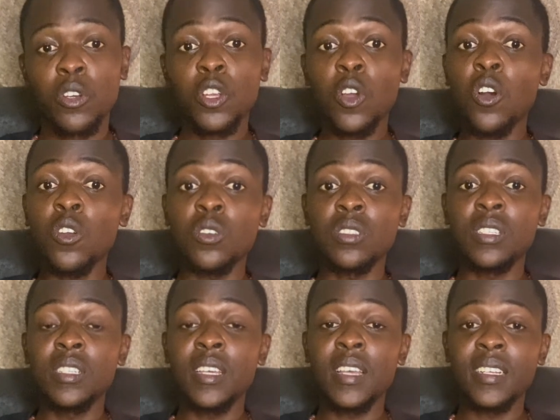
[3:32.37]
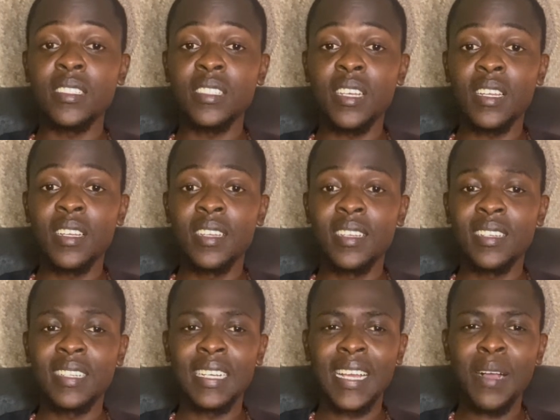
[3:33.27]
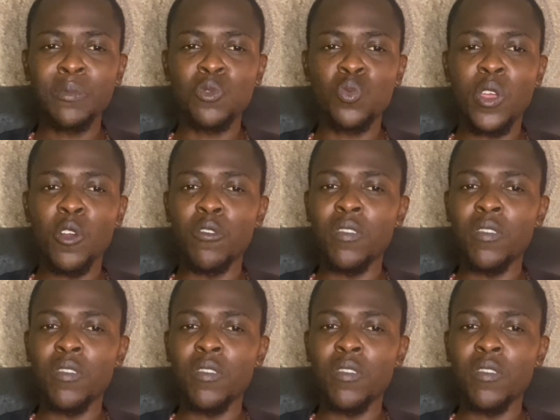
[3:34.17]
But the horrors didn't end there. The camps were